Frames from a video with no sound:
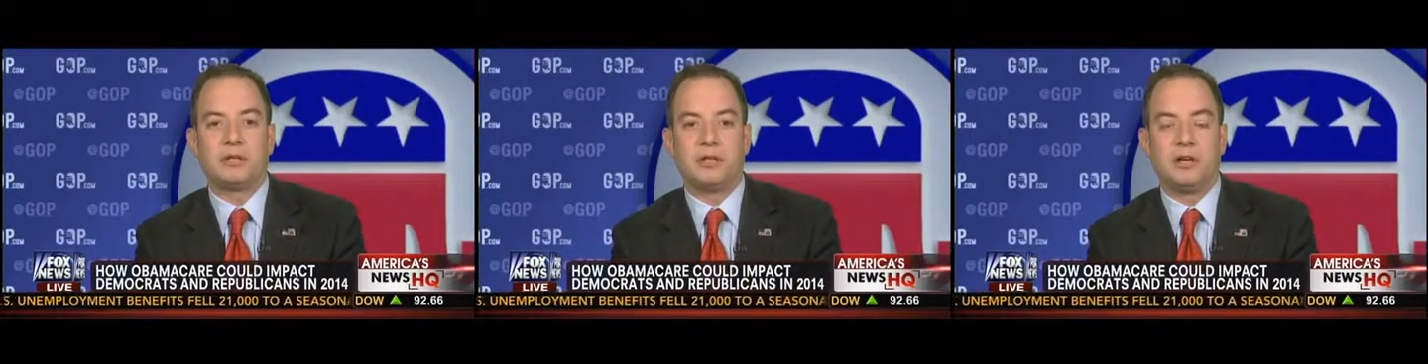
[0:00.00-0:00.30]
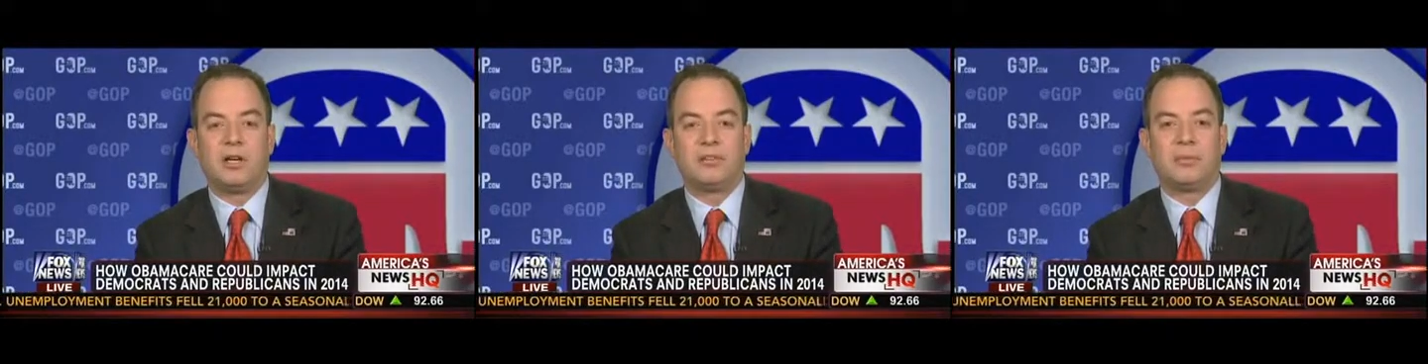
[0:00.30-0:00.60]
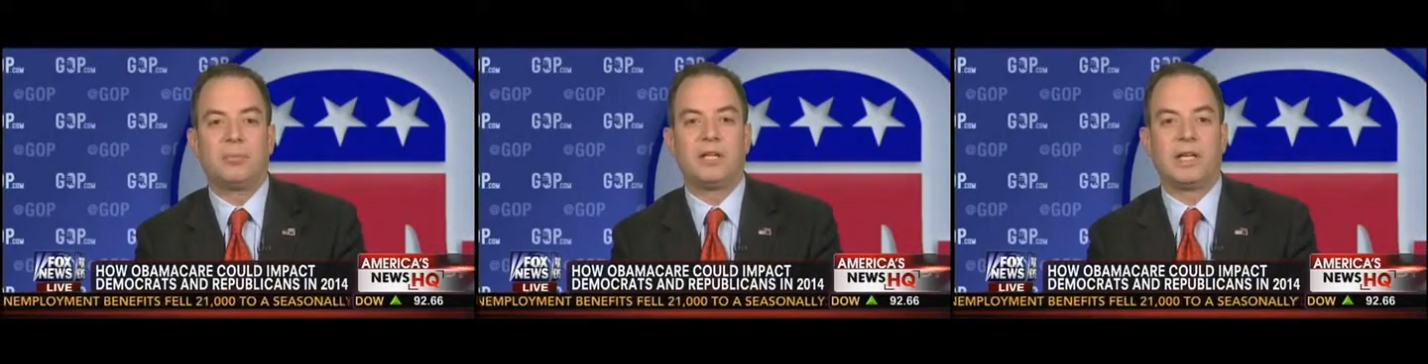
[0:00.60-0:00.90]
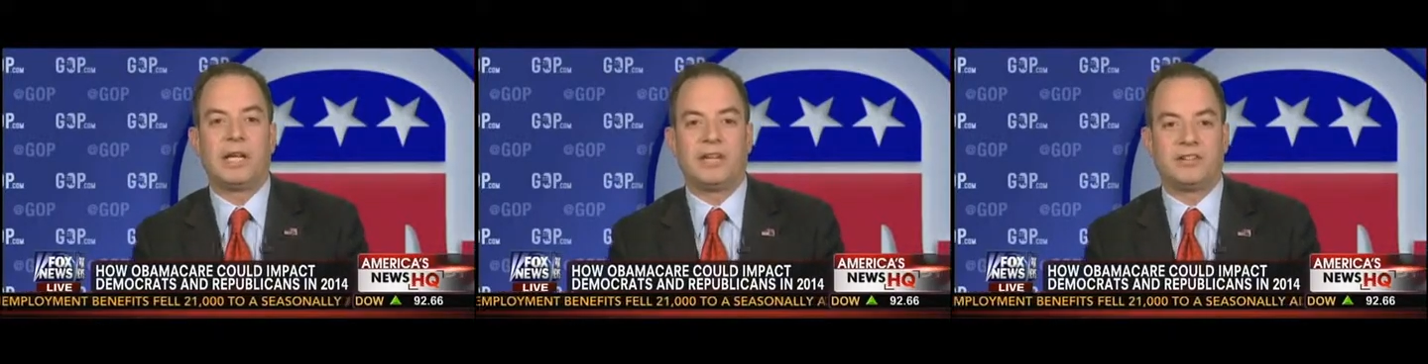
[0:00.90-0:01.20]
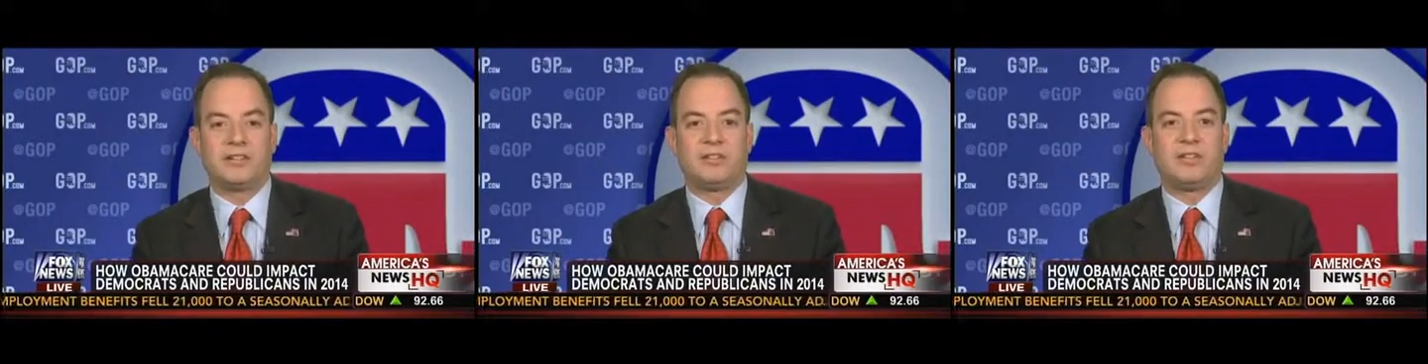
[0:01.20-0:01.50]
costs and bring
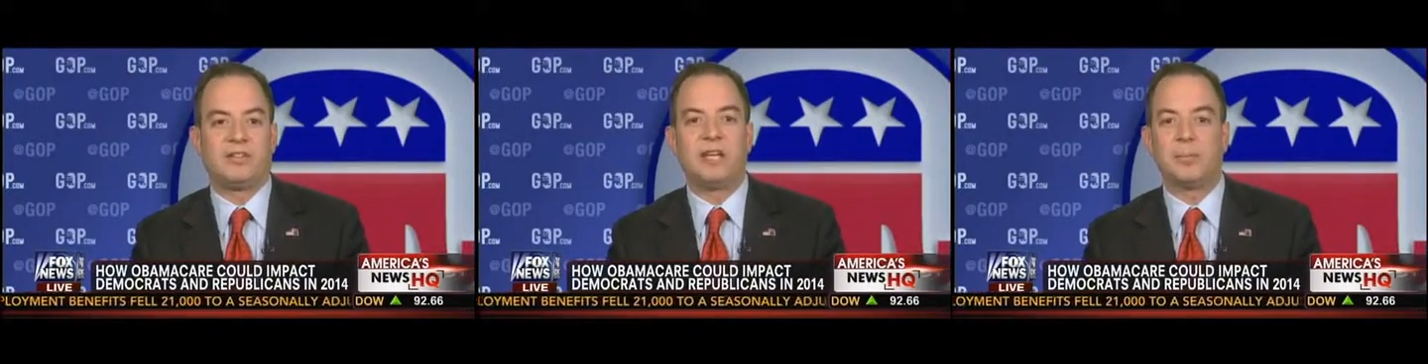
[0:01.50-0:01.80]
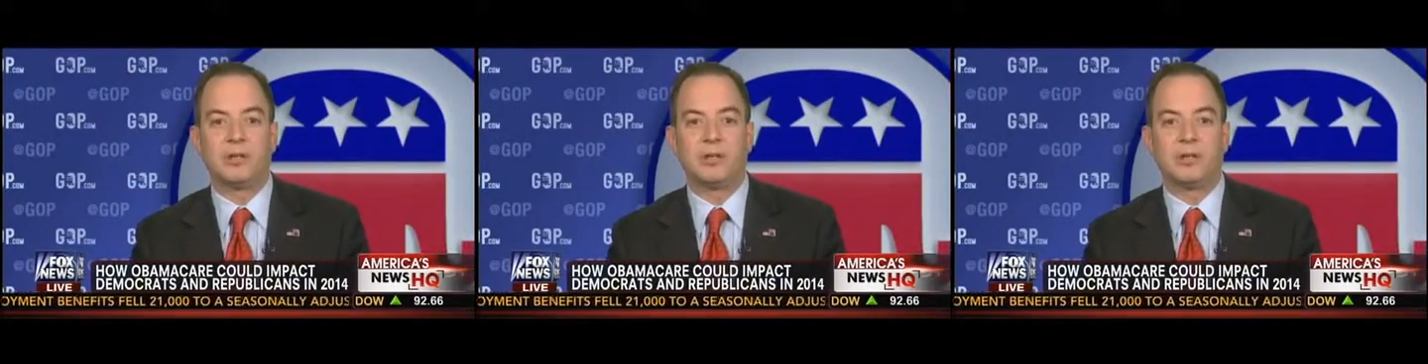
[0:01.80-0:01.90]
access to the table.